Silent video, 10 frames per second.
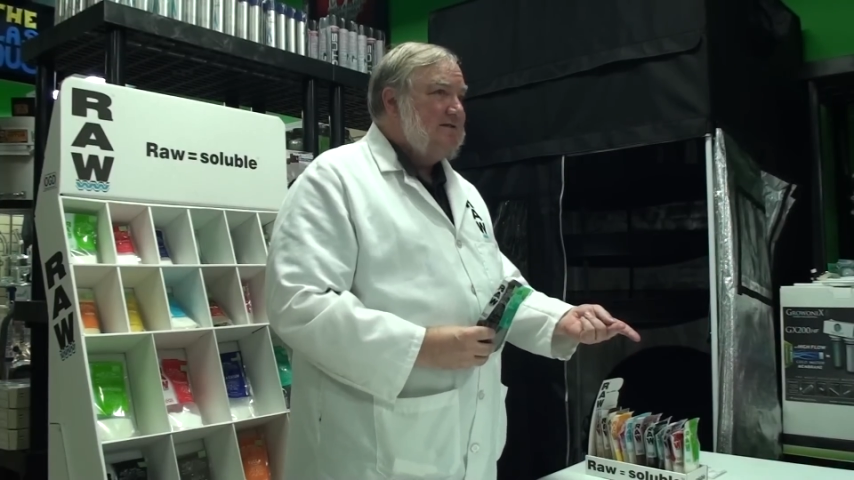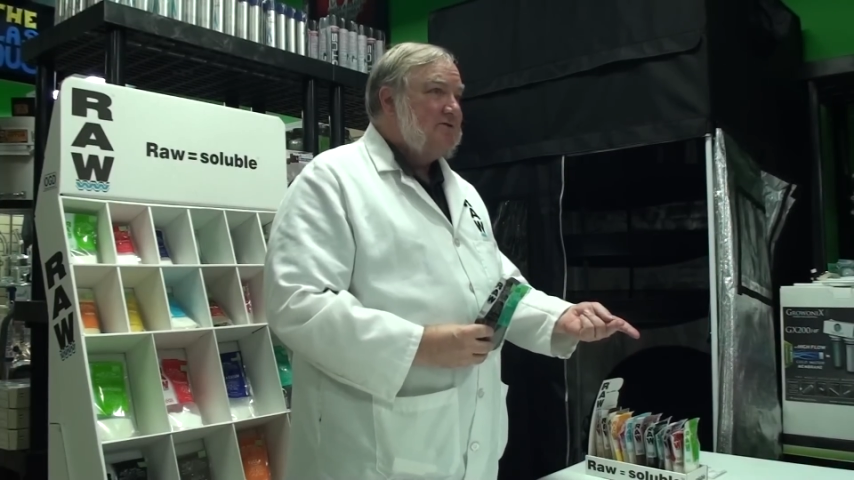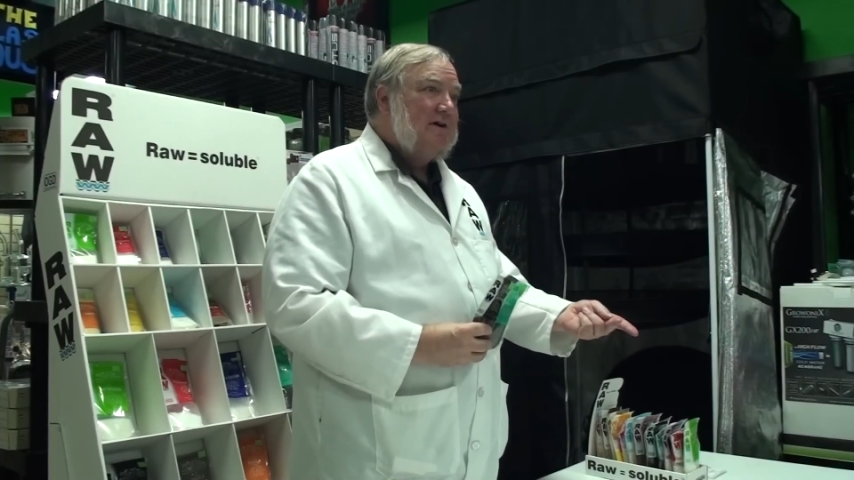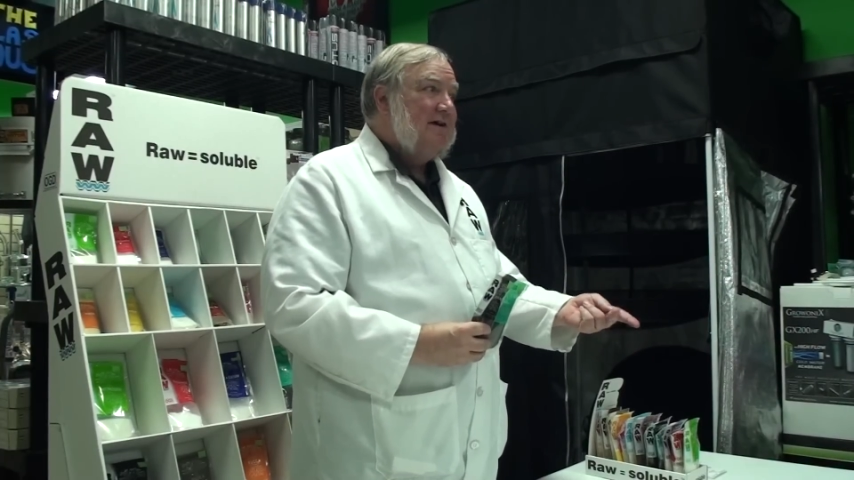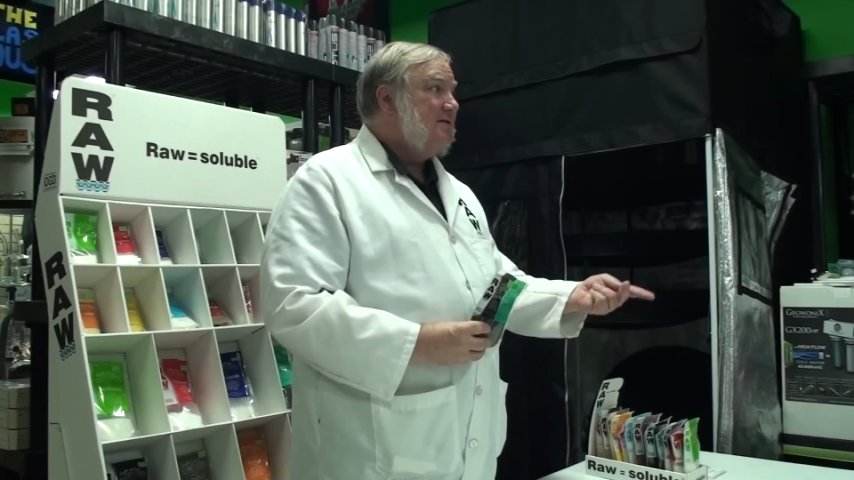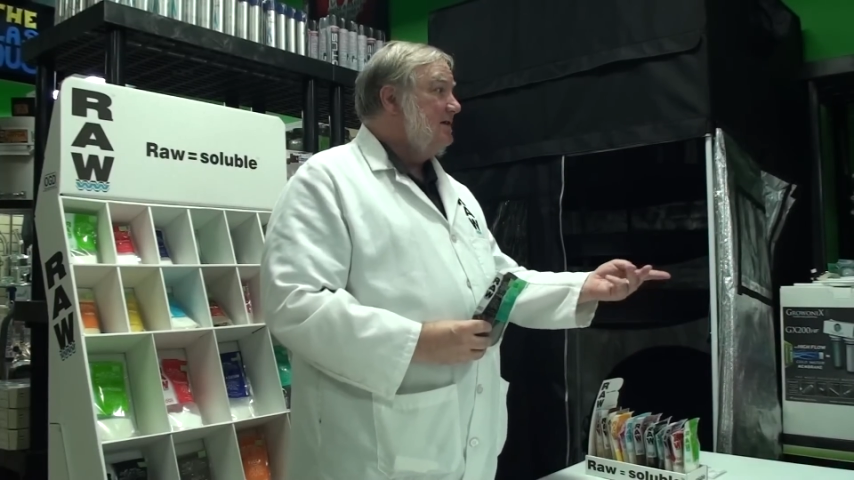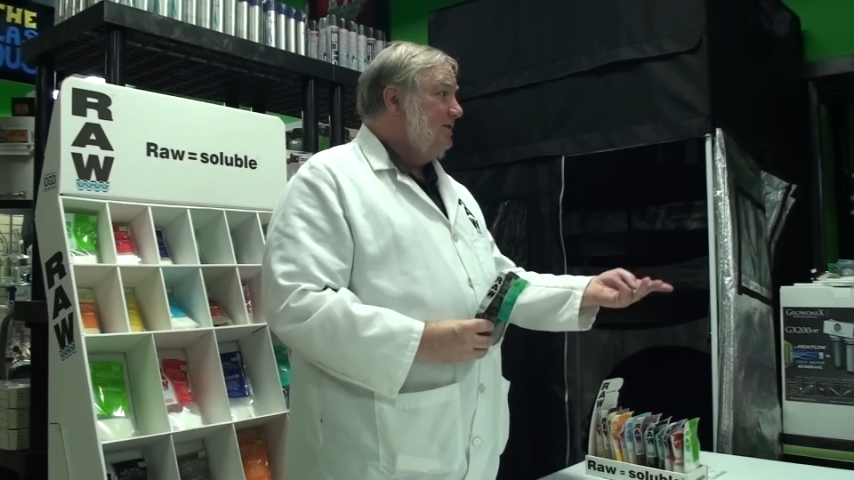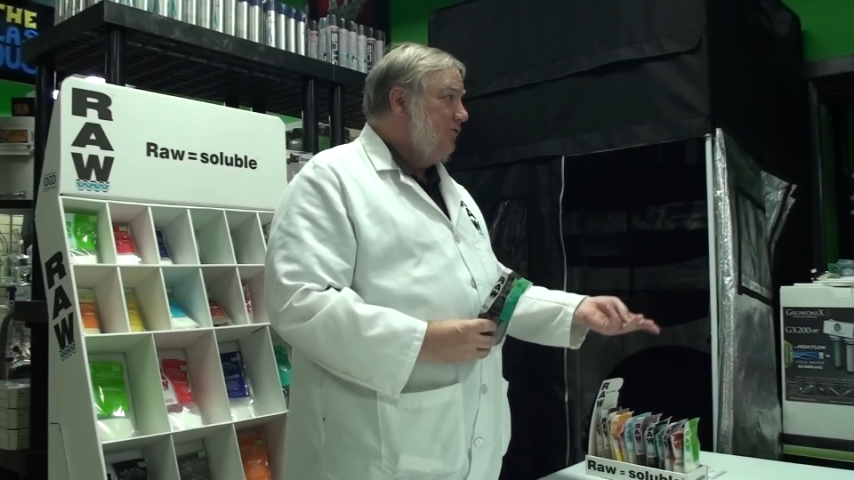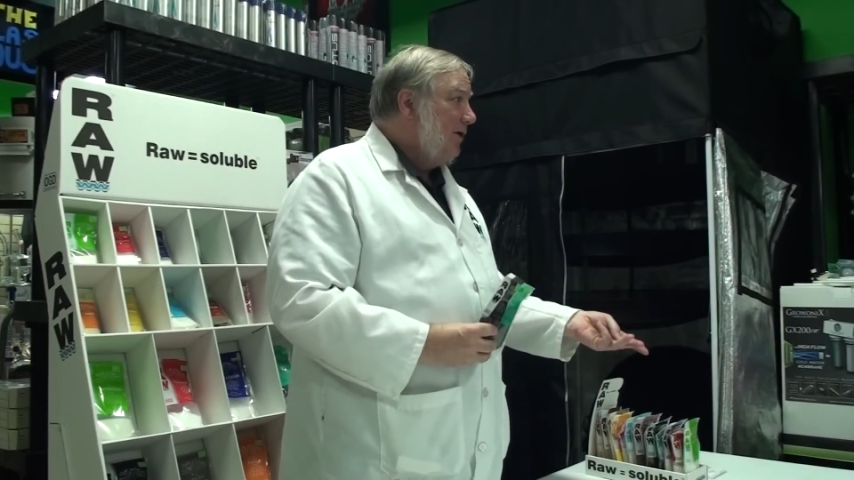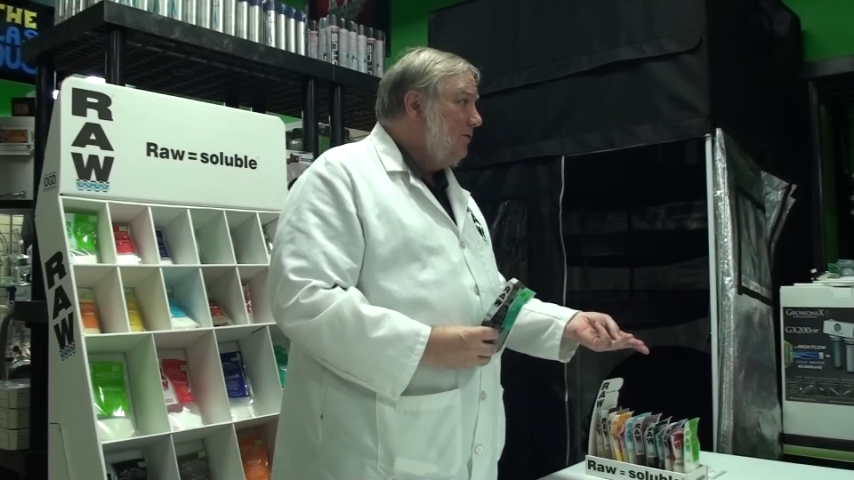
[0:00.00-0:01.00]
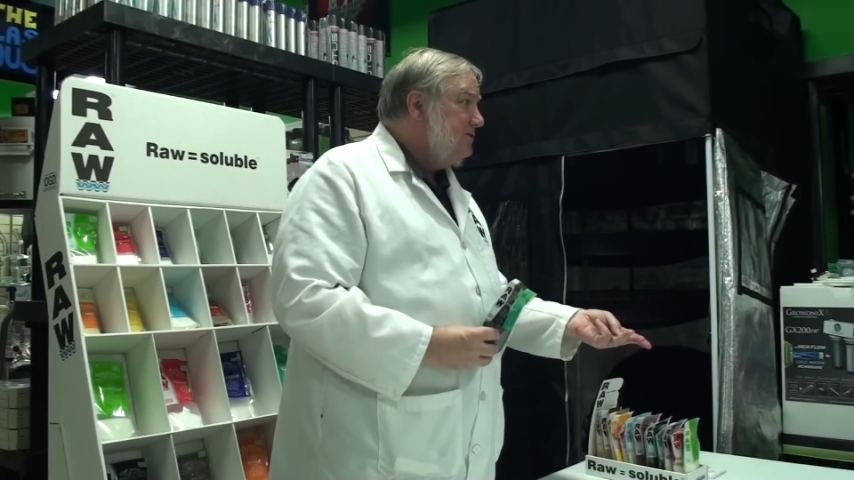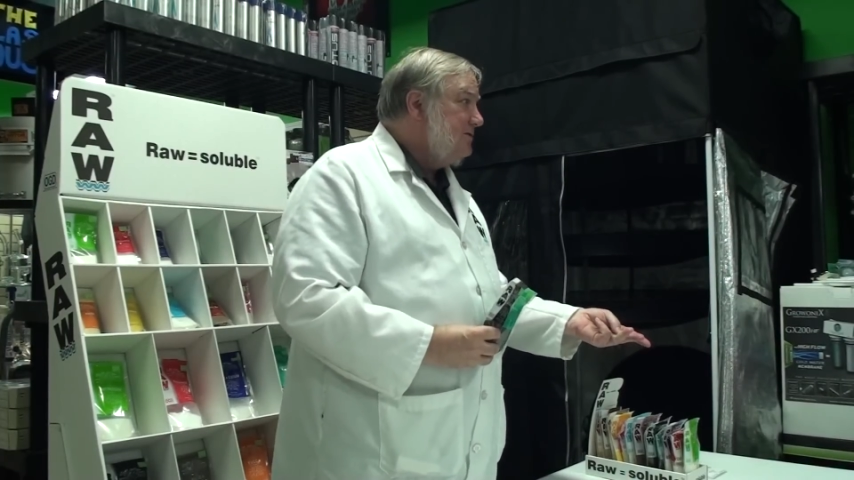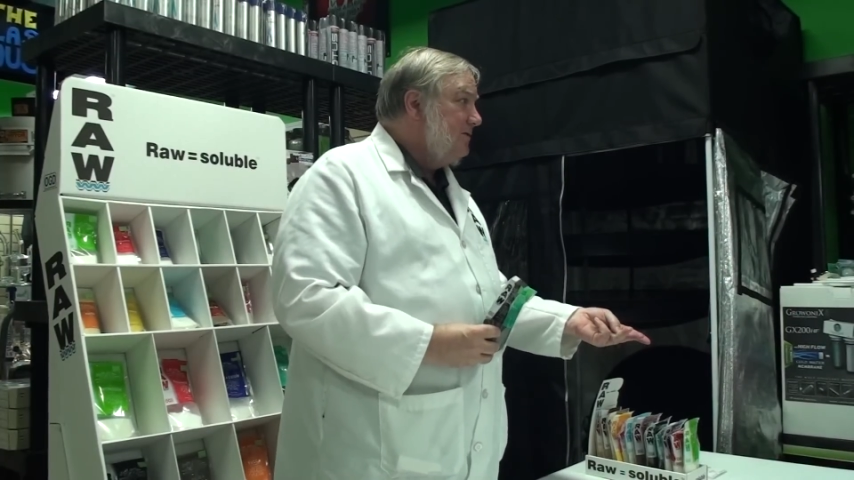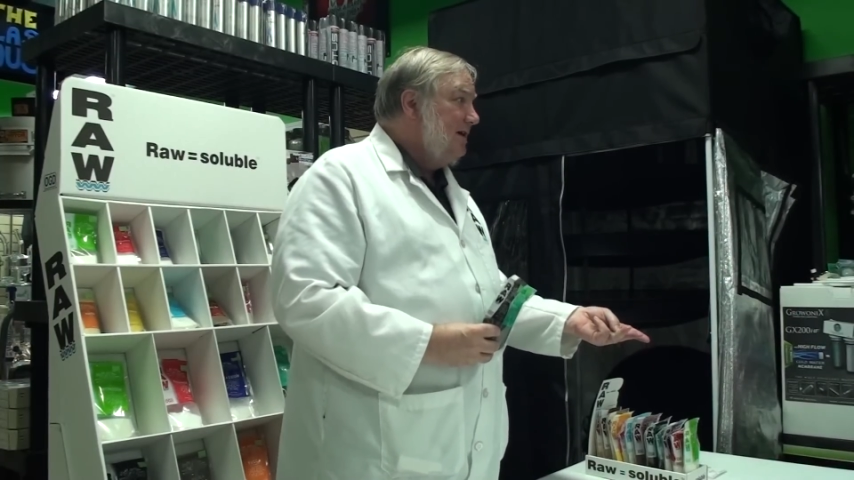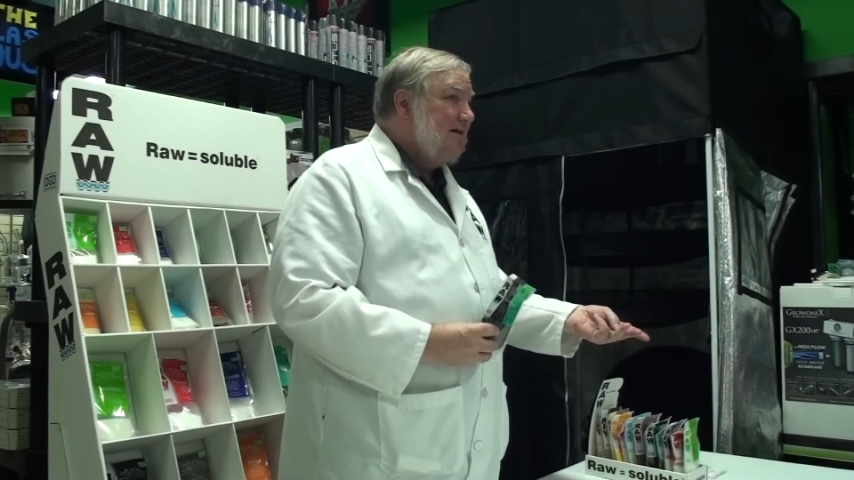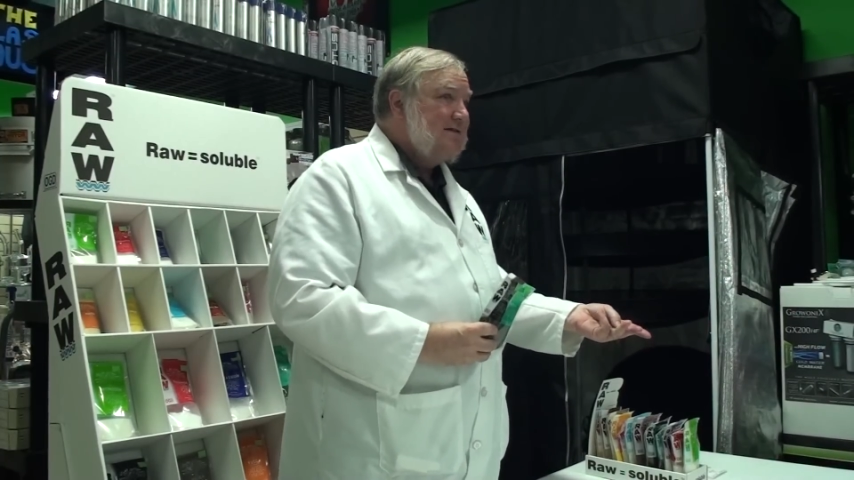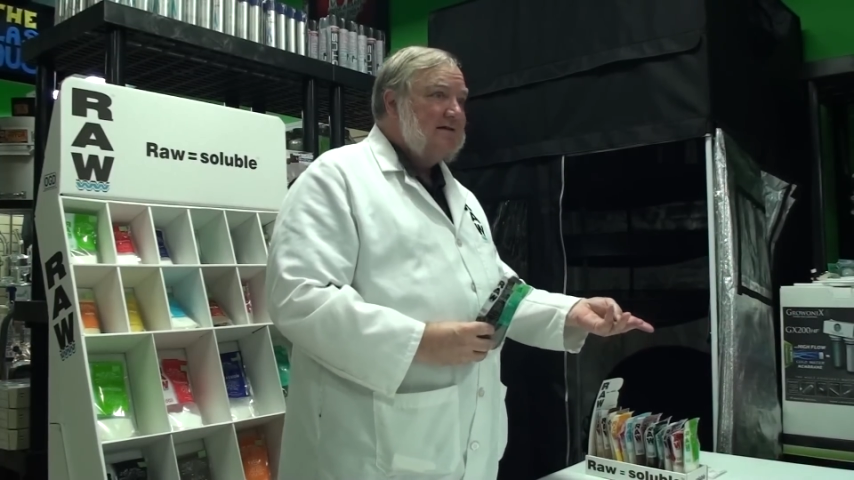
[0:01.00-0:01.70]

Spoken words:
stress, drought stress,